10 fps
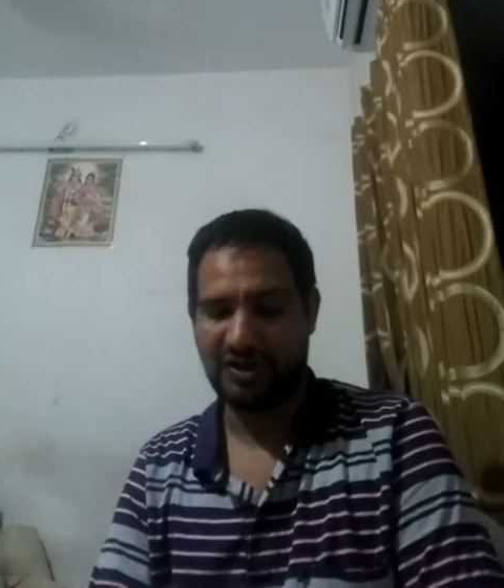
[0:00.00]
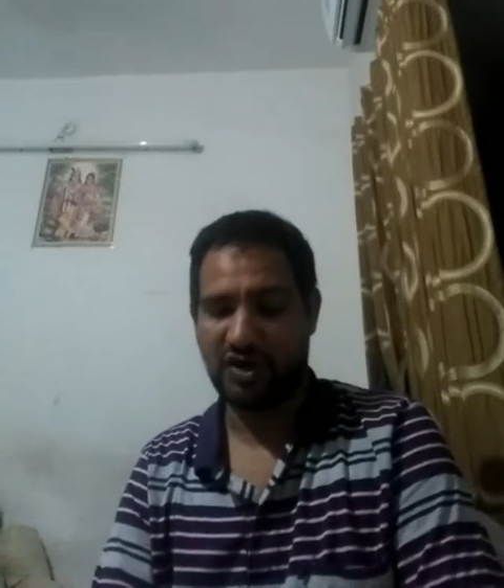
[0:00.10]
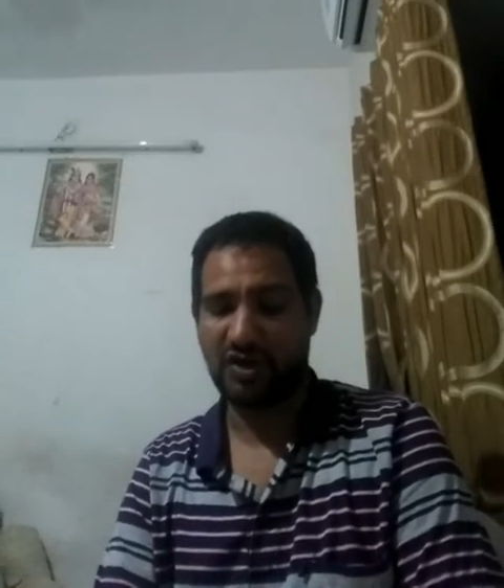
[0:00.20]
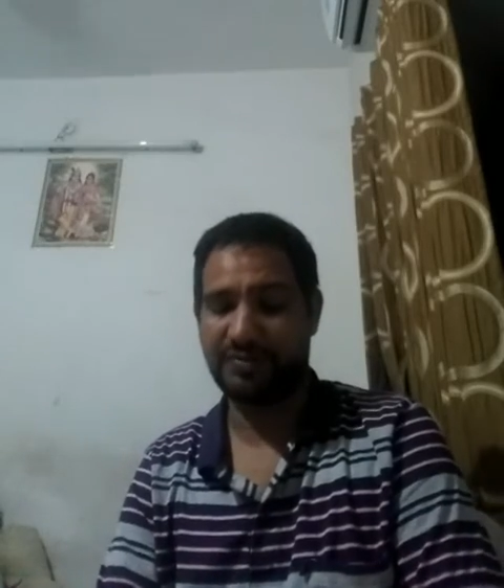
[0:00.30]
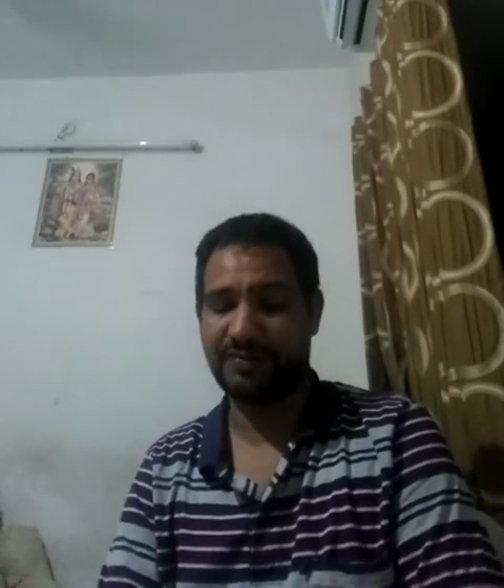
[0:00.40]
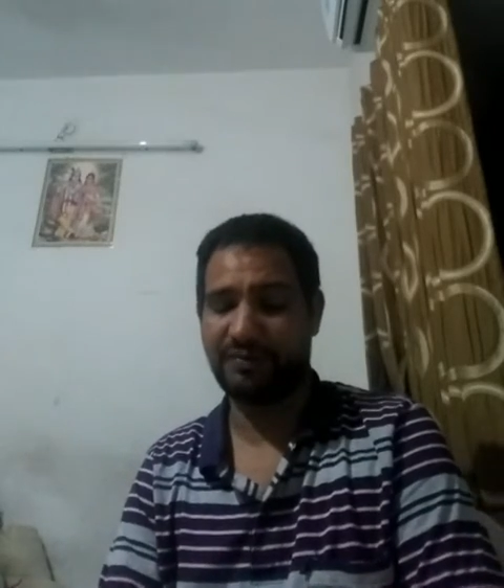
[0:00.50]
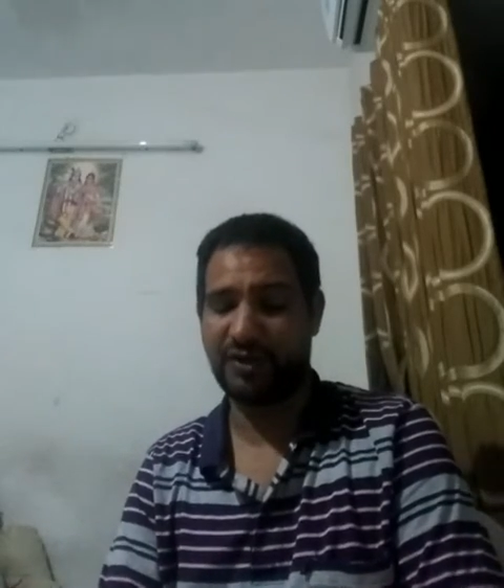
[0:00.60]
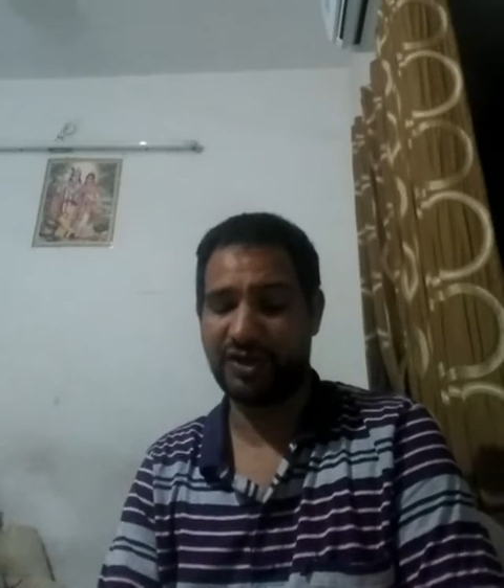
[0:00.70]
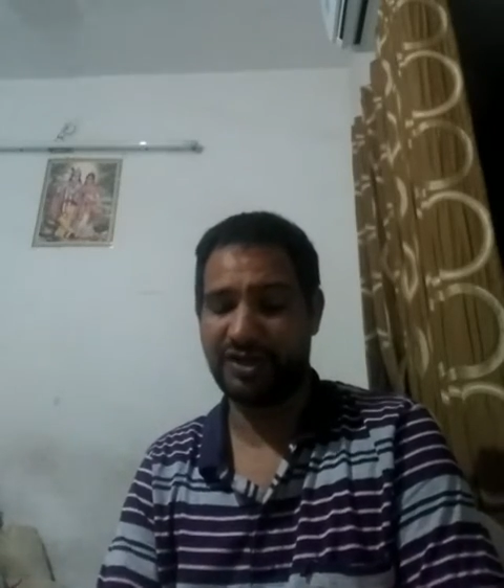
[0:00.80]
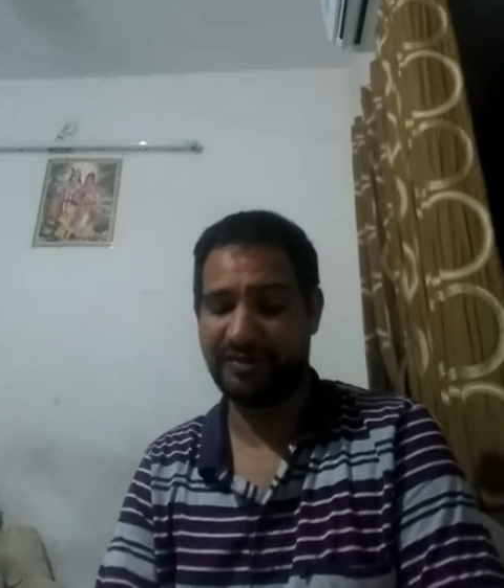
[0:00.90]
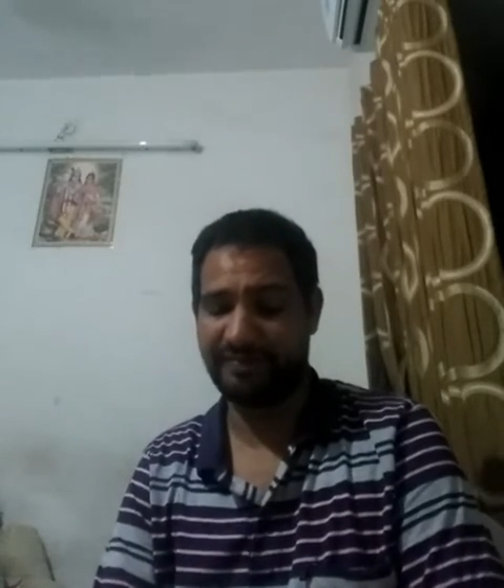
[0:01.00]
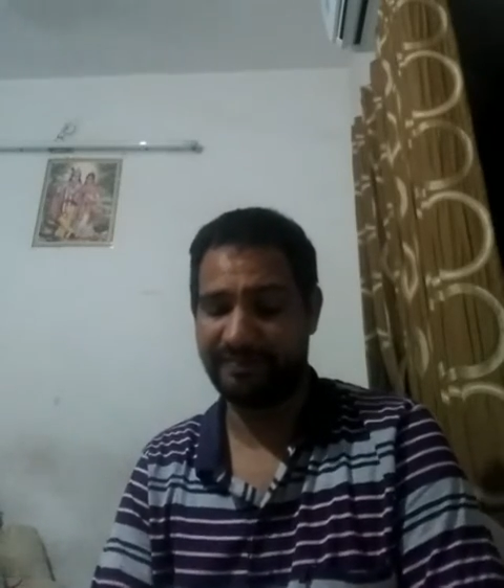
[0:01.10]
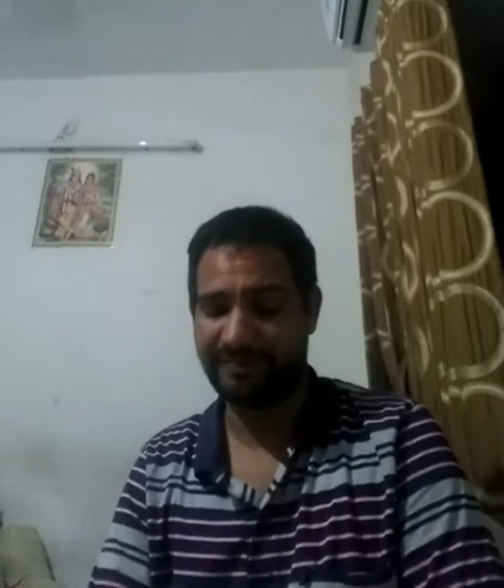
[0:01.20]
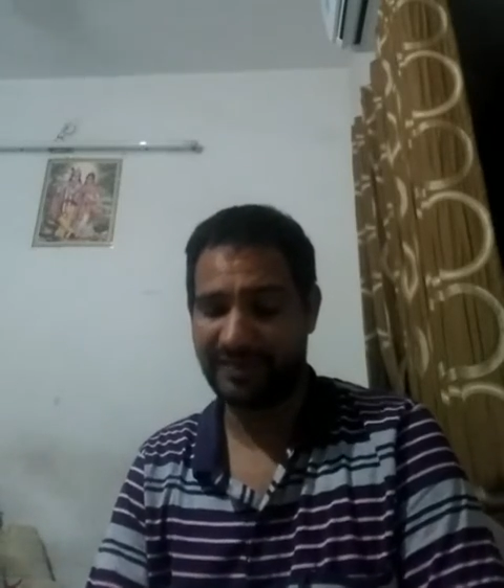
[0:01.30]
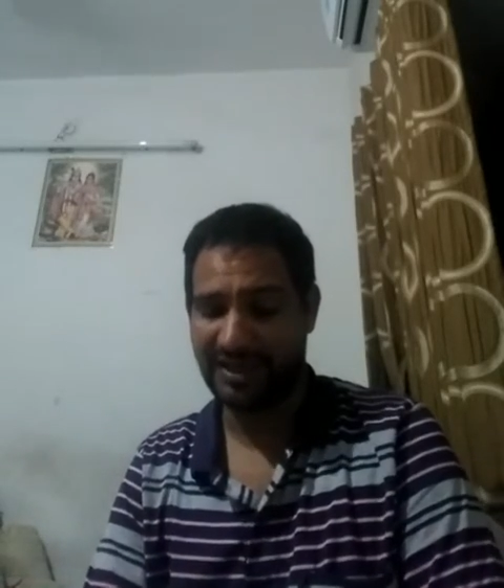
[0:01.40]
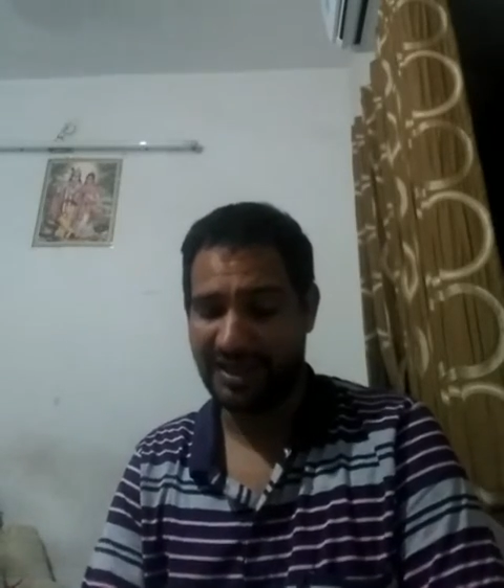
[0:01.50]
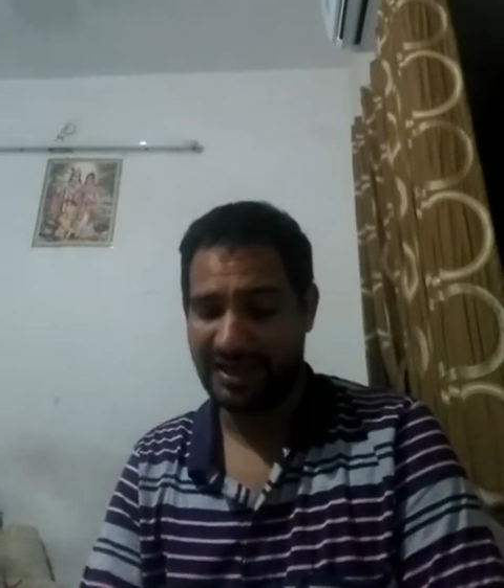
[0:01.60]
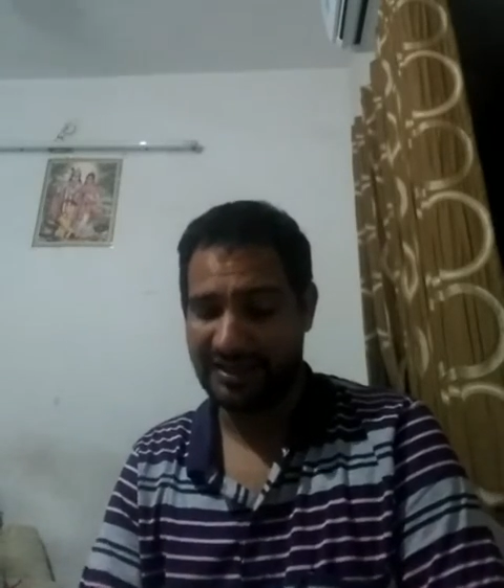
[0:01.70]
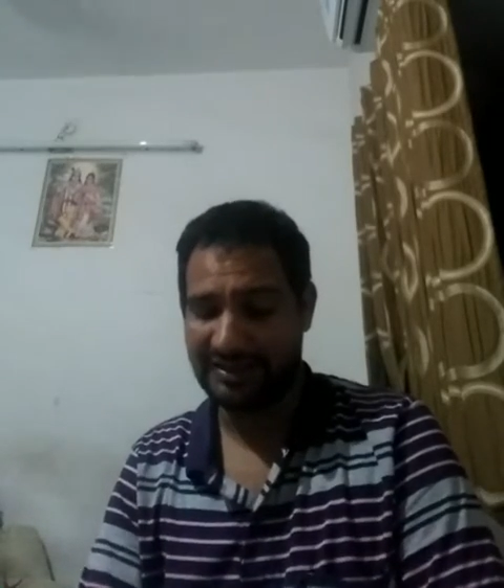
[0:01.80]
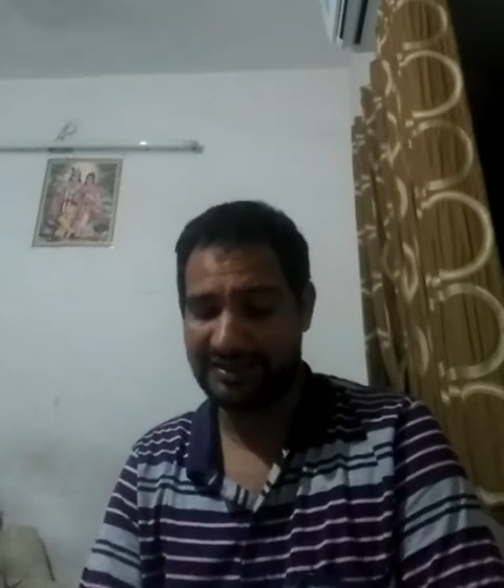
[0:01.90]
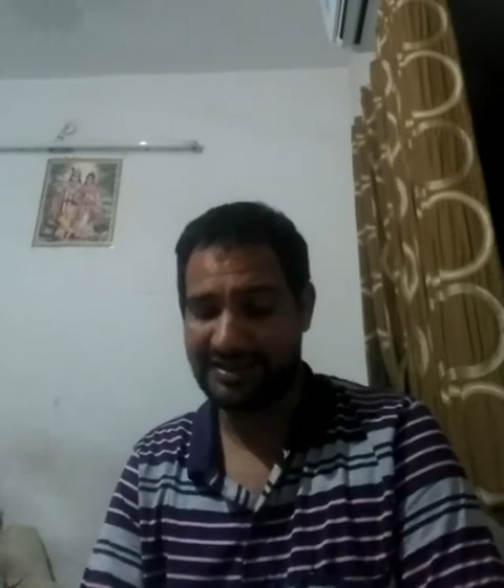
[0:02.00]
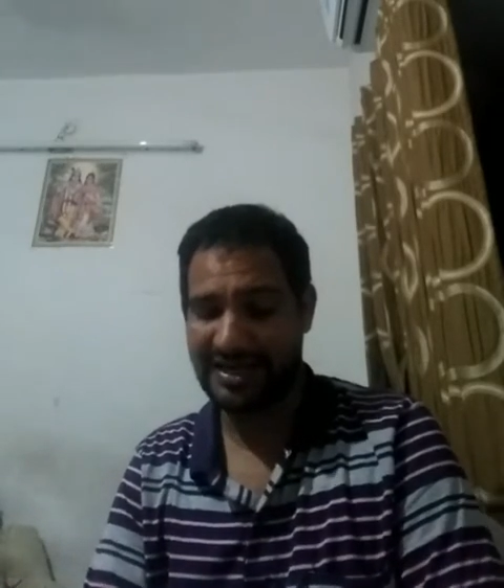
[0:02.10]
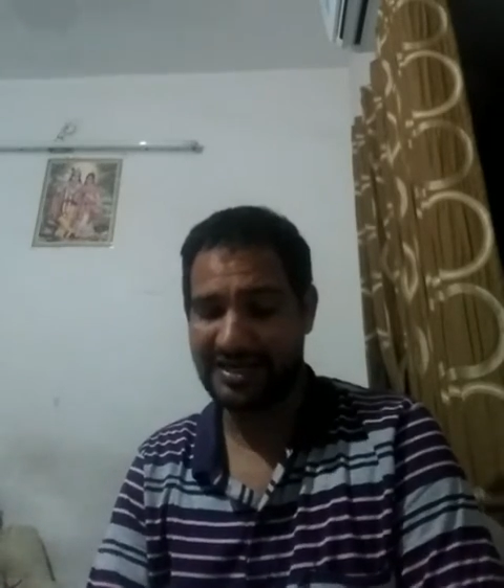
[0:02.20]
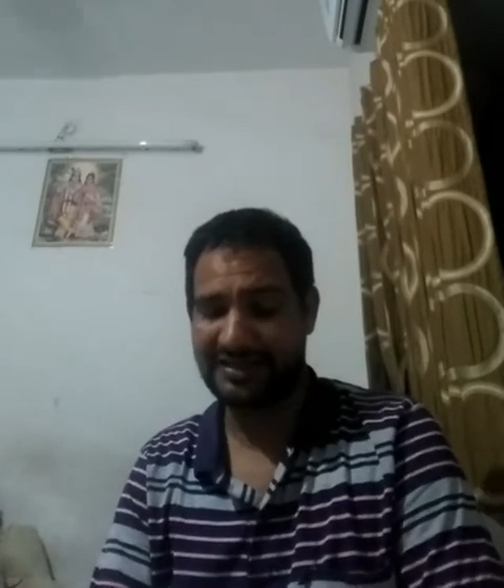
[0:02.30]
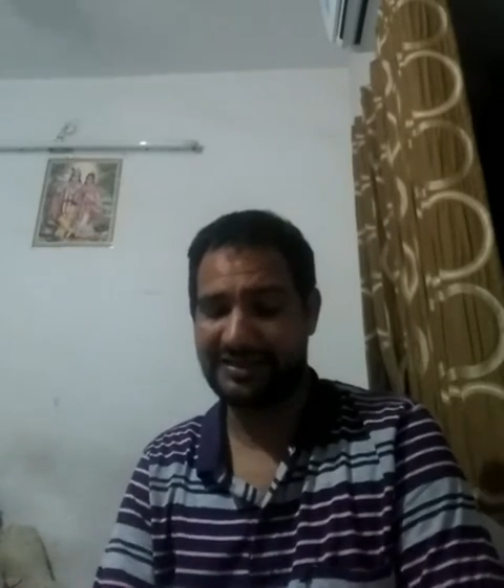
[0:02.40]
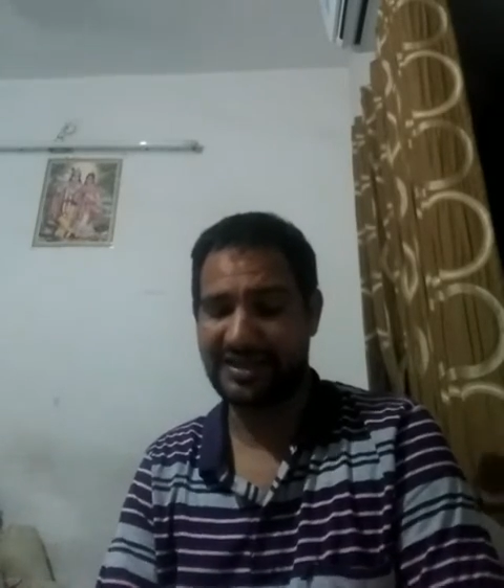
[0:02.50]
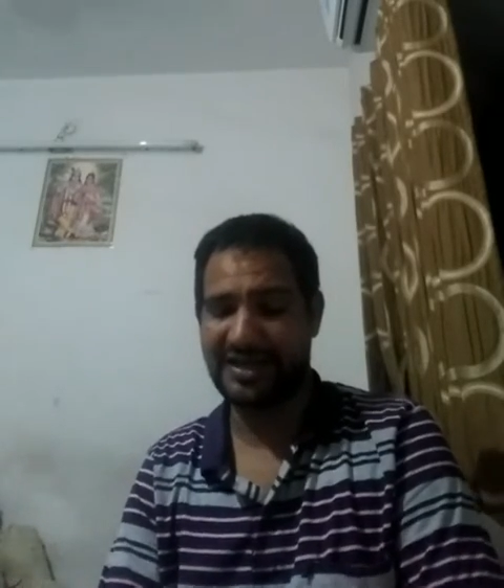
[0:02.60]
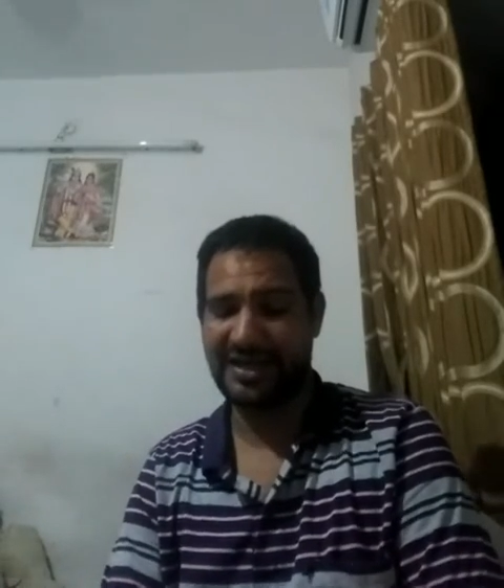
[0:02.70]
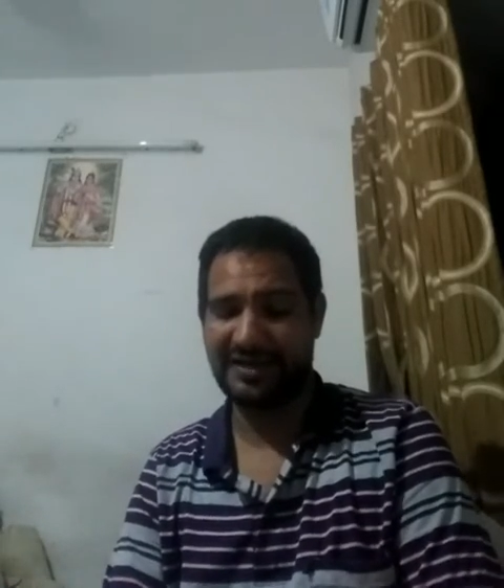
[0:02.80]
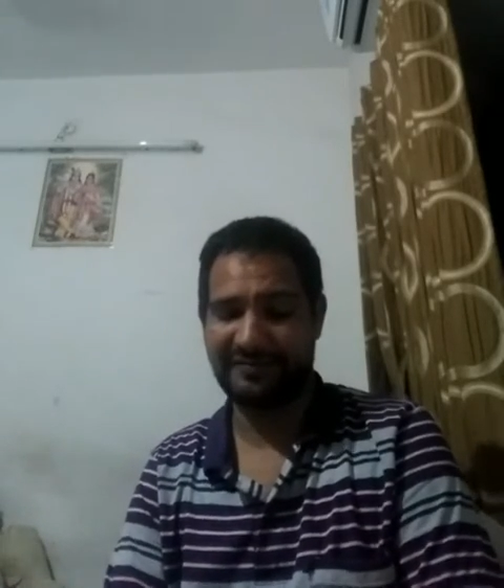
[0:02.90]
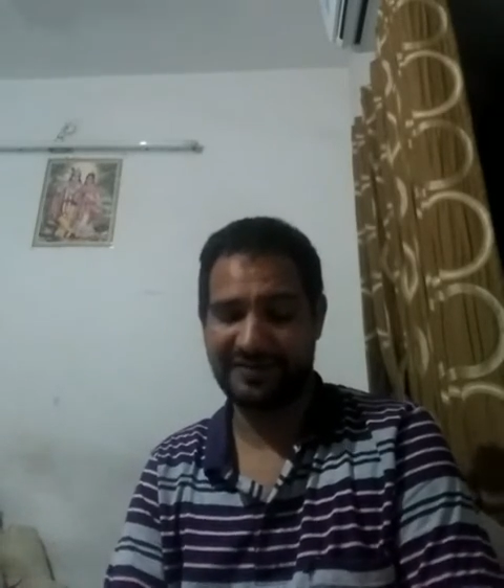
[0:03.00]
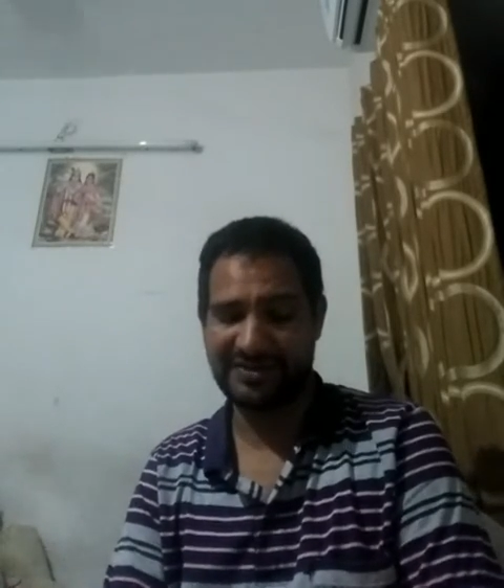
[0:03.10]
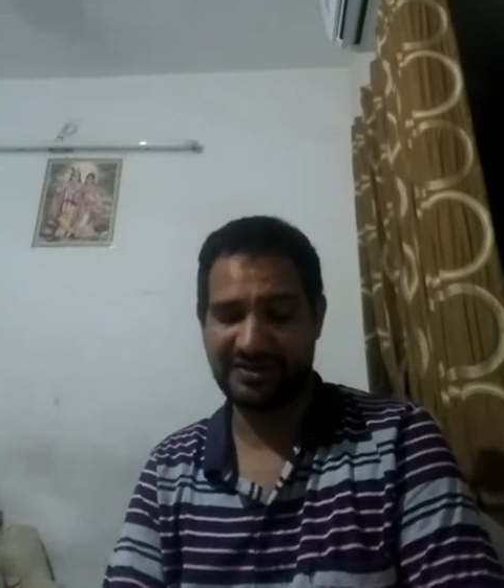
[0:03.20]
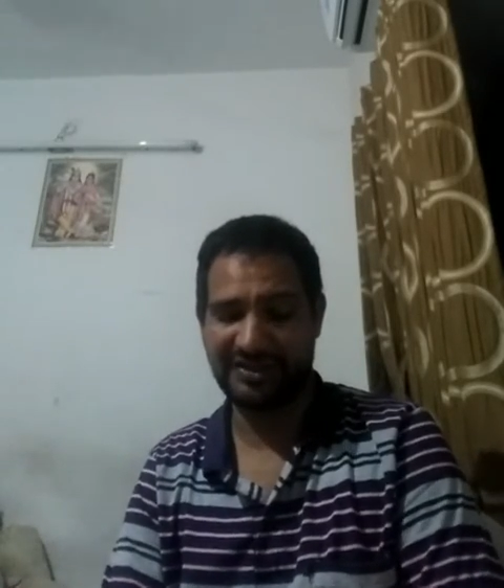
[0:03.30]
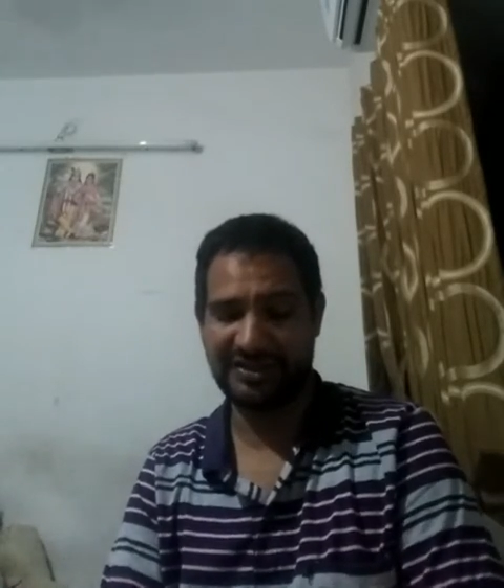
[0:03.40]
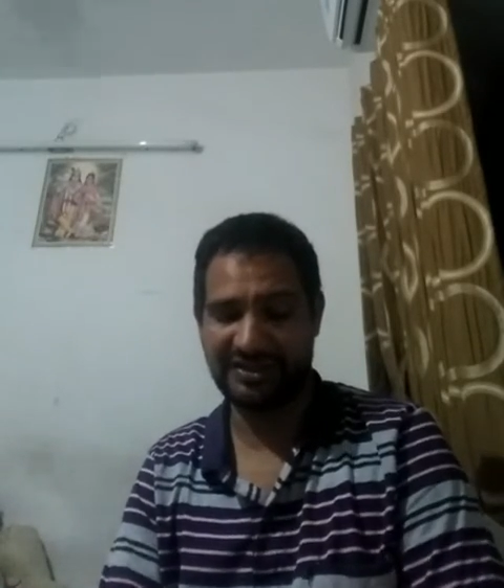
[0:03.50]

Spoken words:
of the poem, death, the adversary,